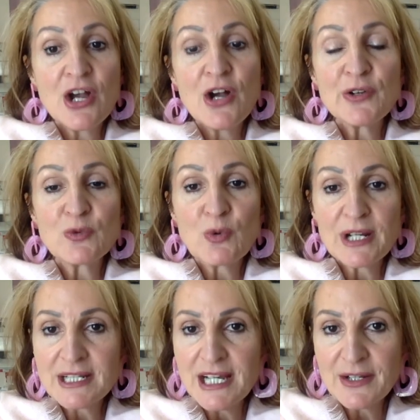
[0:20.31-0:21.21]
on
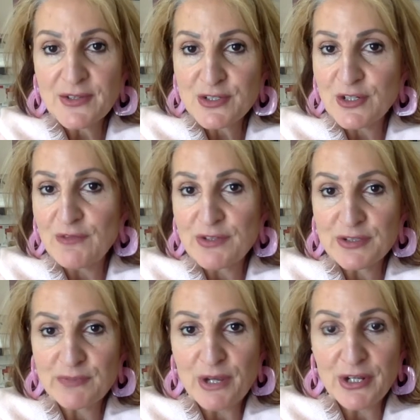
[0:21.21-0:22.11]
what kind of services
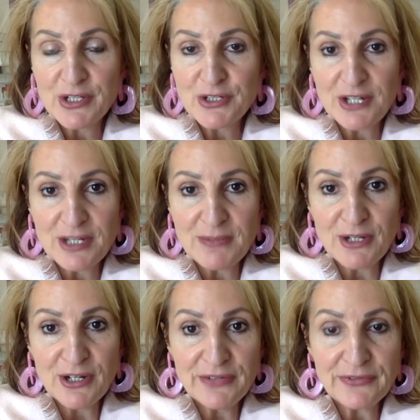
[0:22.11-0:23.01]
or products you're going to be
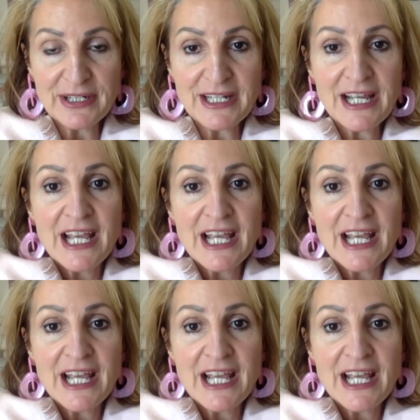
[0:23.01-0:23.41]
offering,